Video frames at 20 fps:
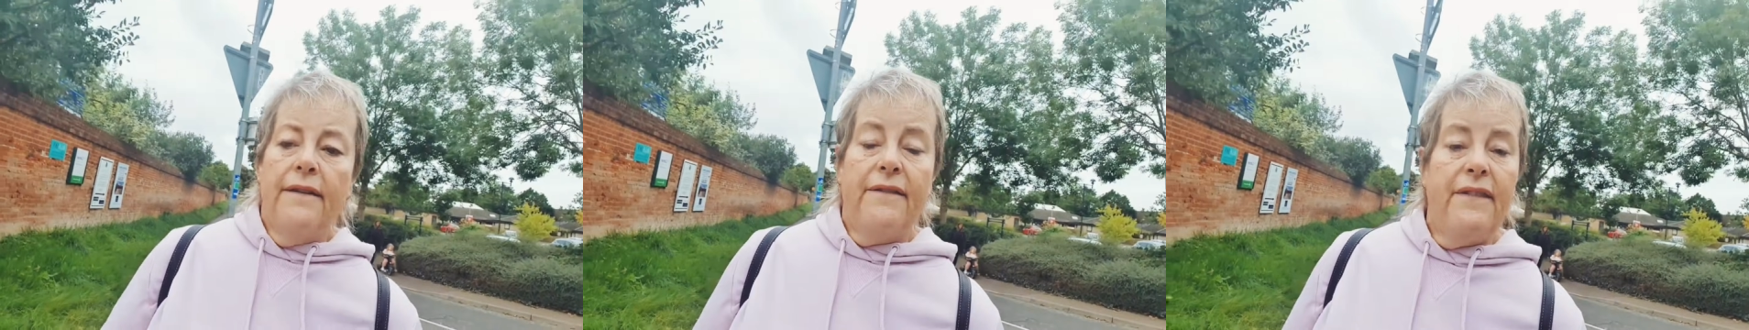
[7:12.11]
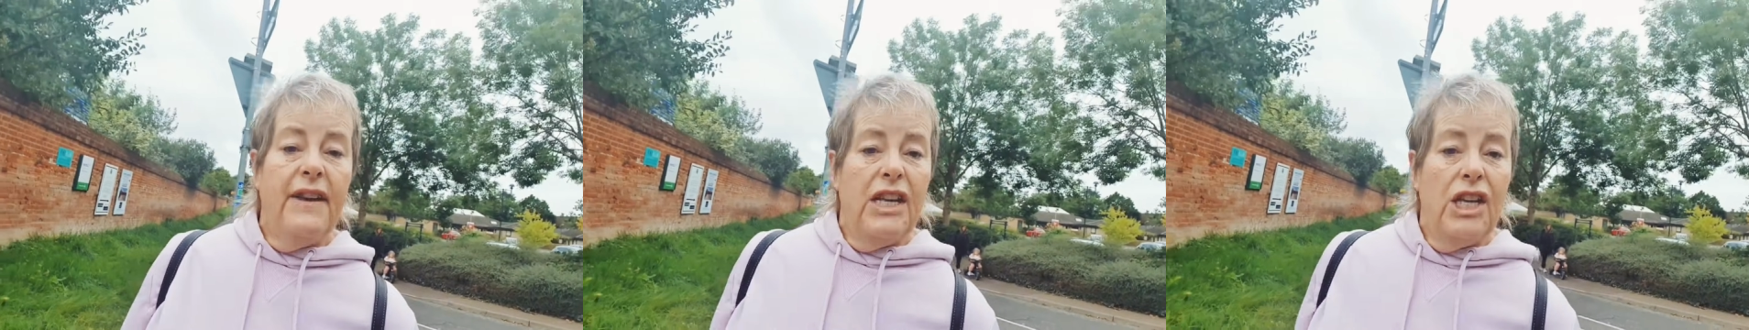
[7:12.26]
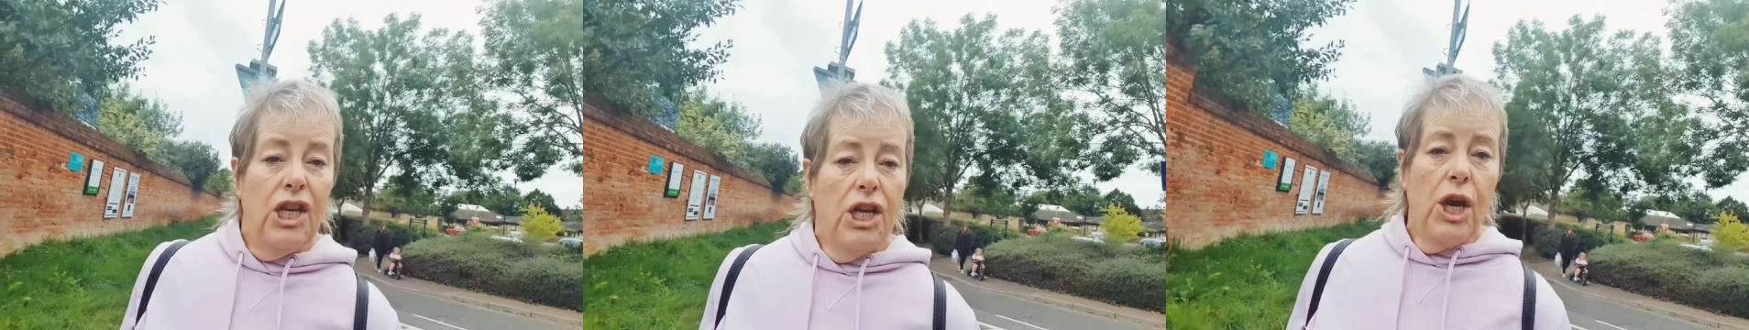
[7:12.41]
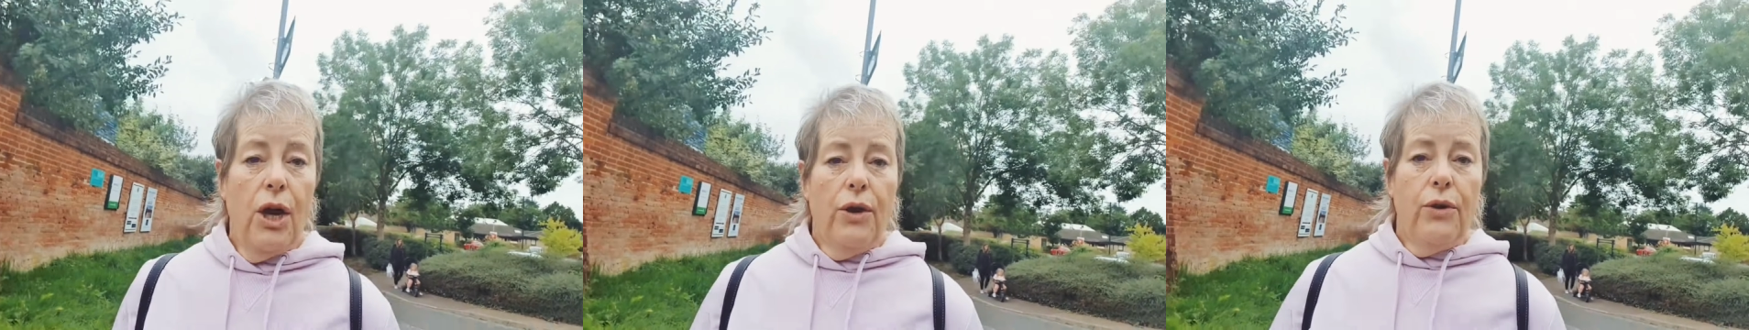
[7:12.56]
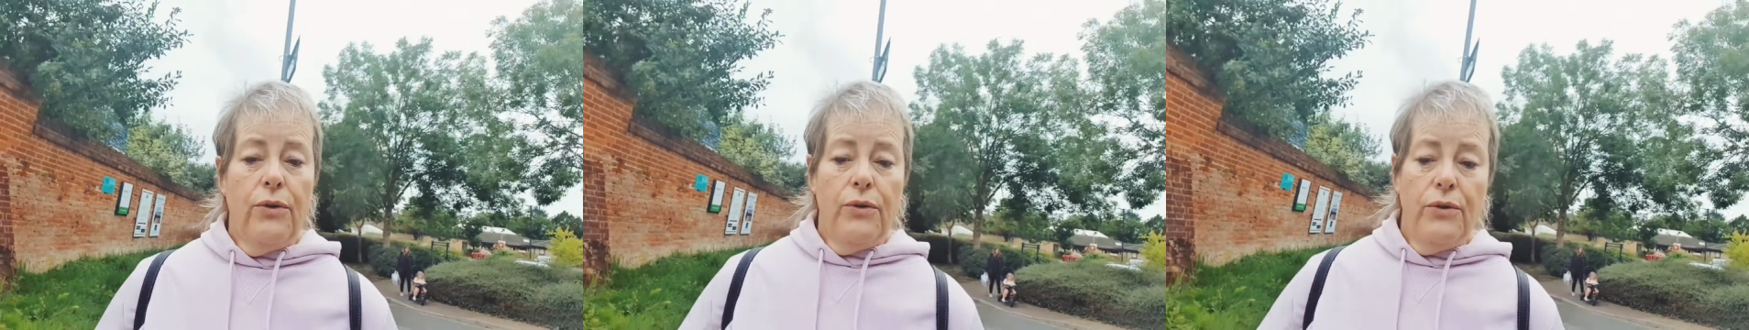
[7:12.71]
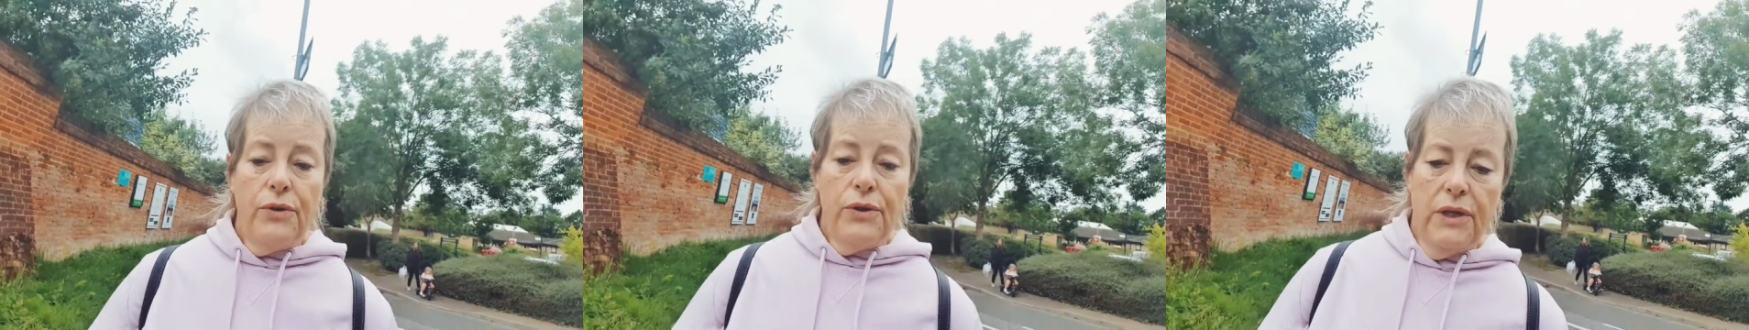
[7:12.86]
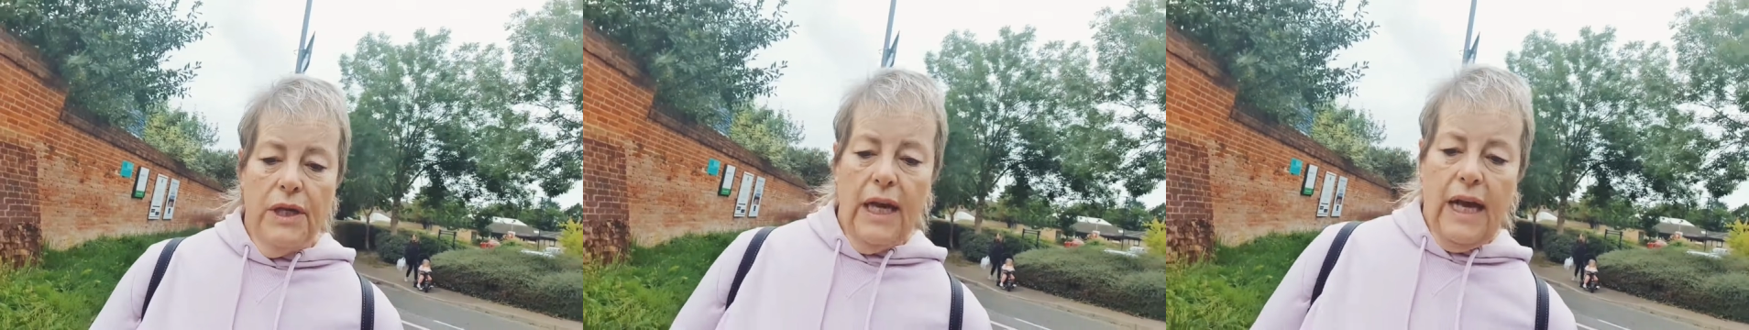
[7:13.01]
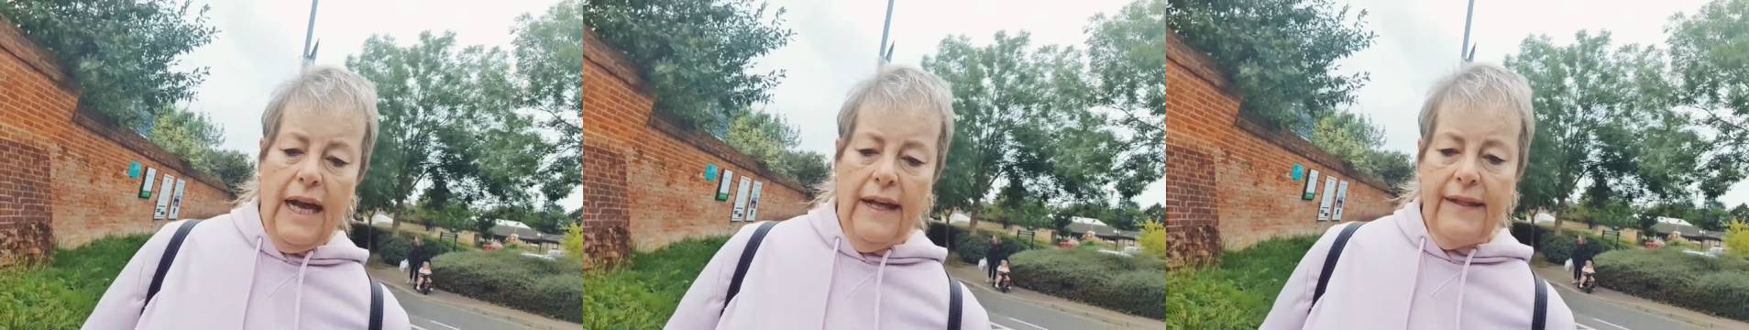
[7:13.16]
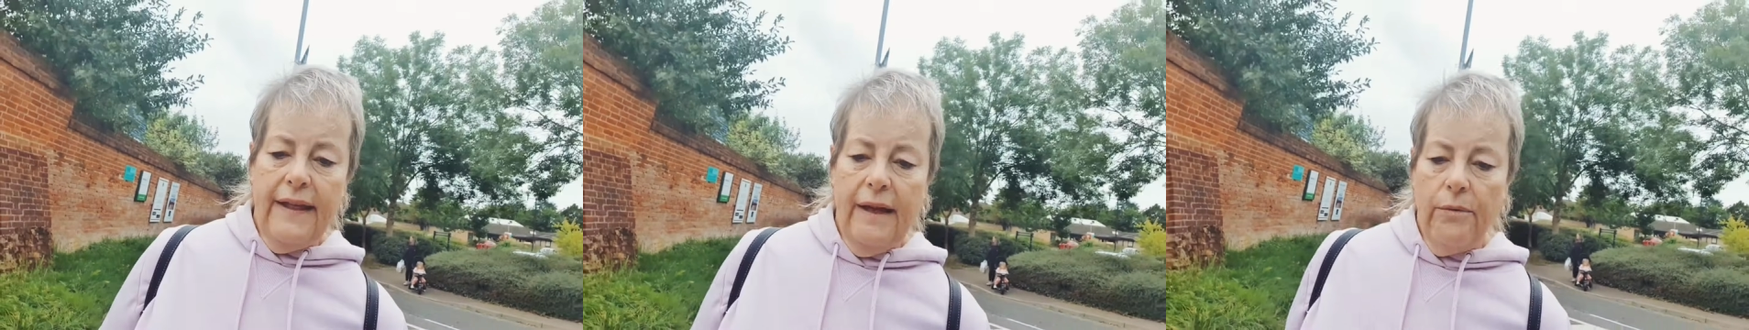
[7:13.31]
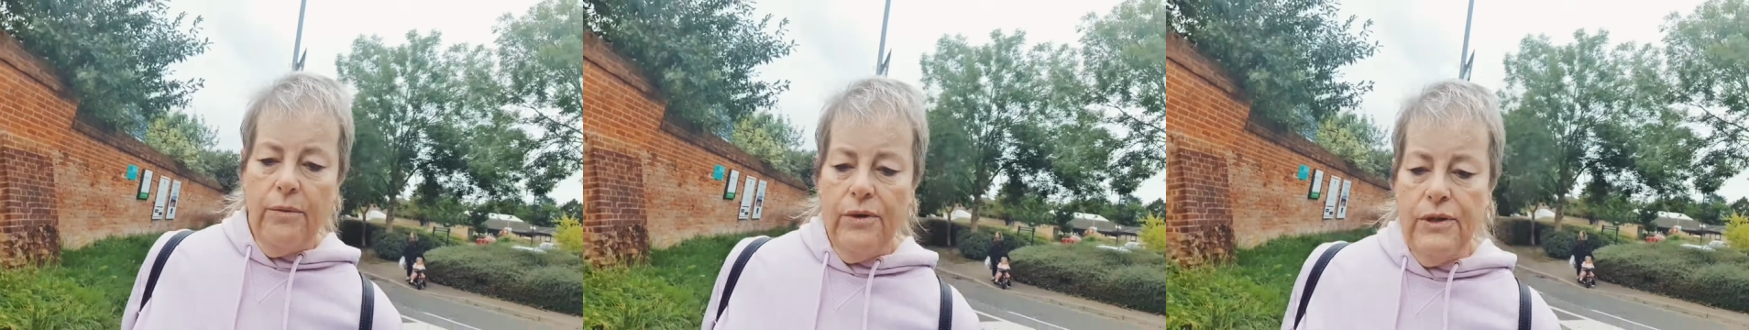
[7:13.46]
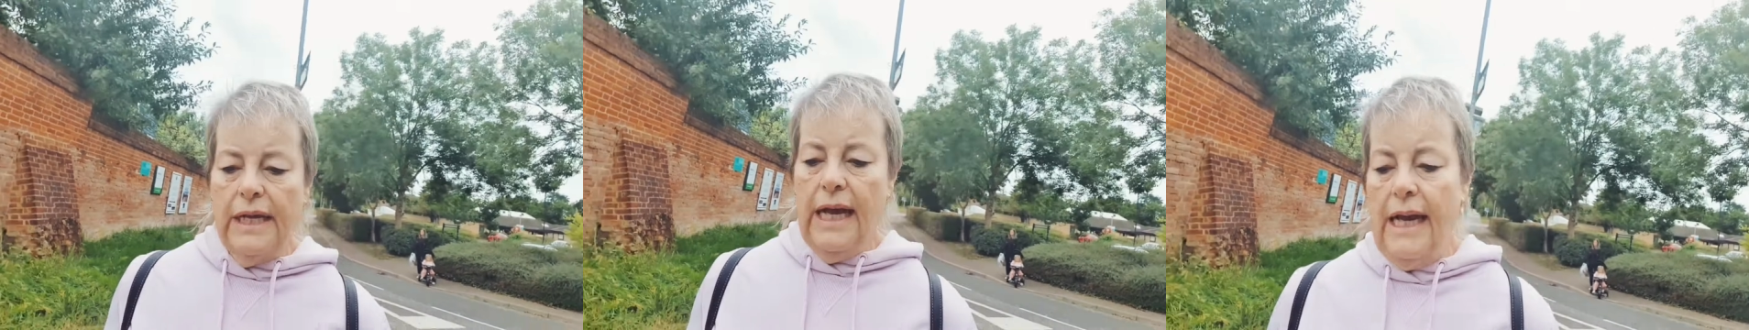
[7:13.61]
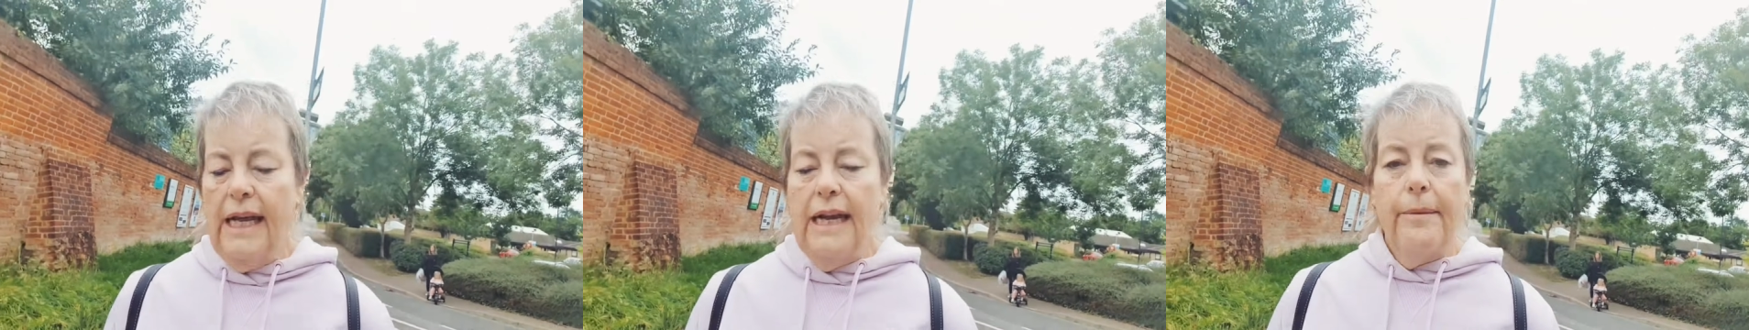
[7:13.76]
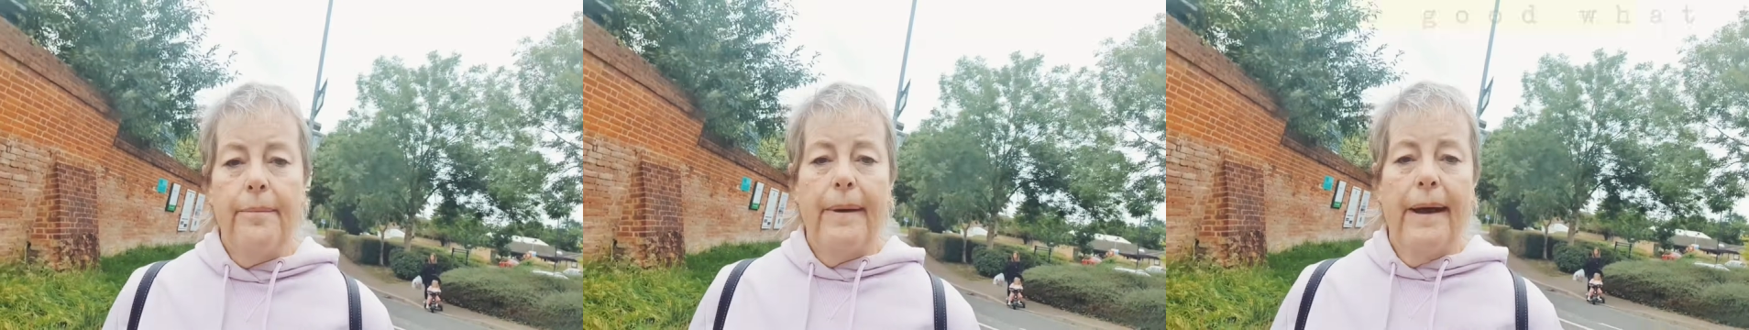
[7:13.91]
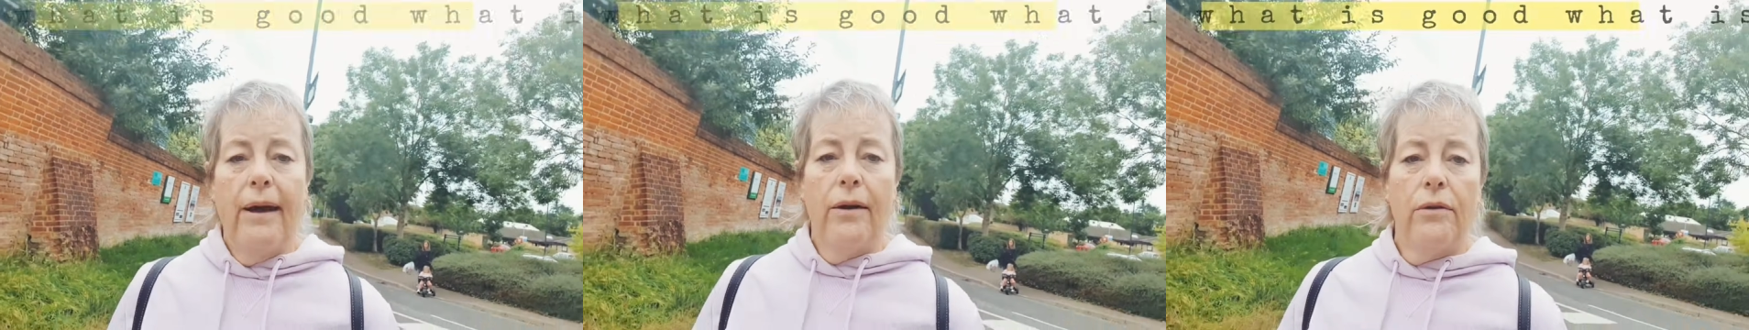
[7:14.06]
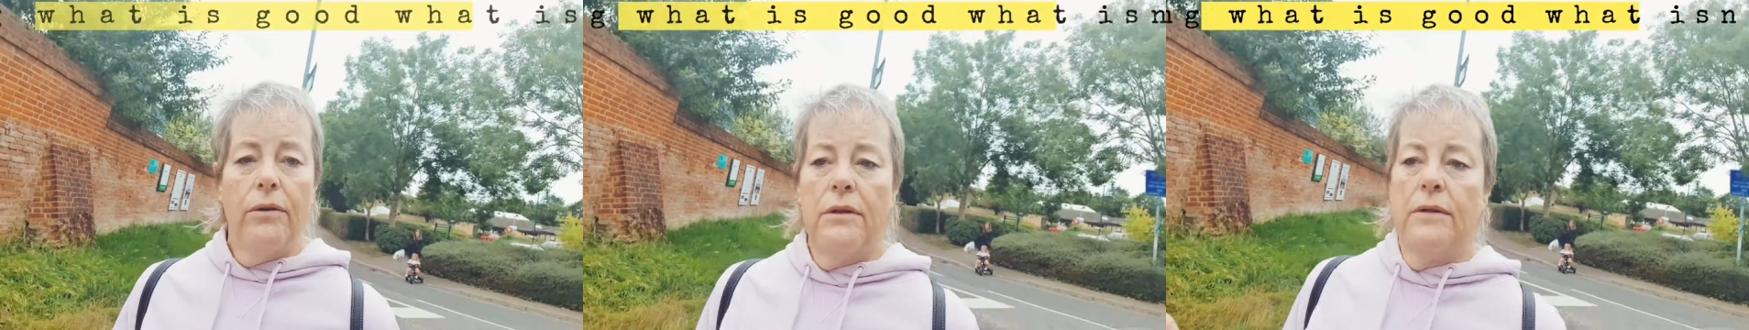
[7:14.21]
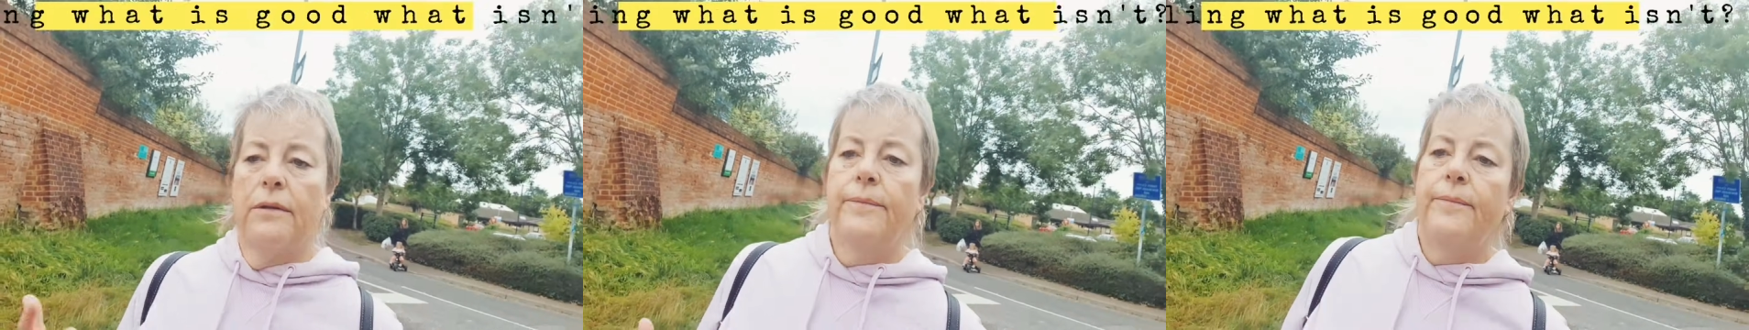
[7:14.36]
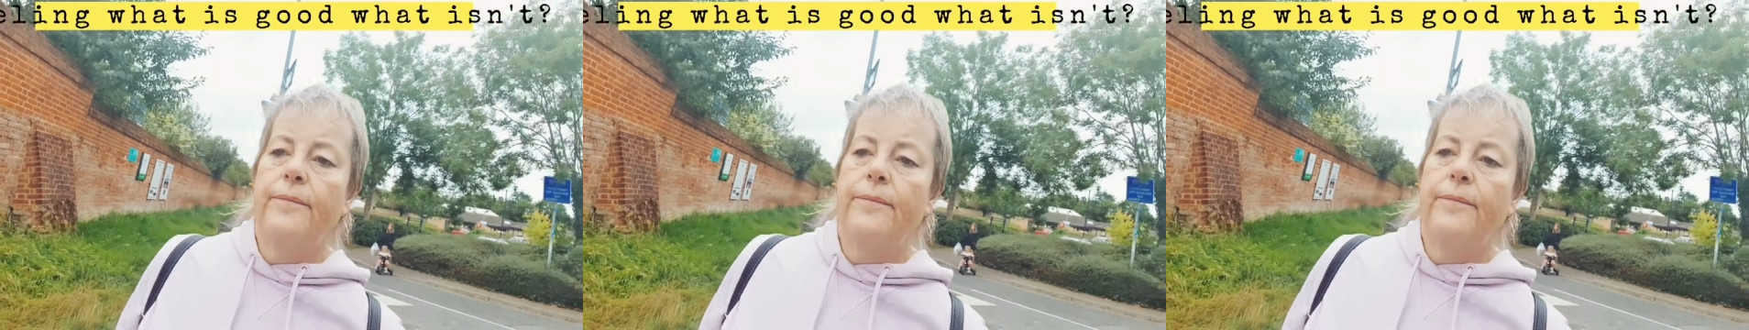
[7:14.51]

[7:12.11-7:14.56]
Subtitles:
videos, and they were saying about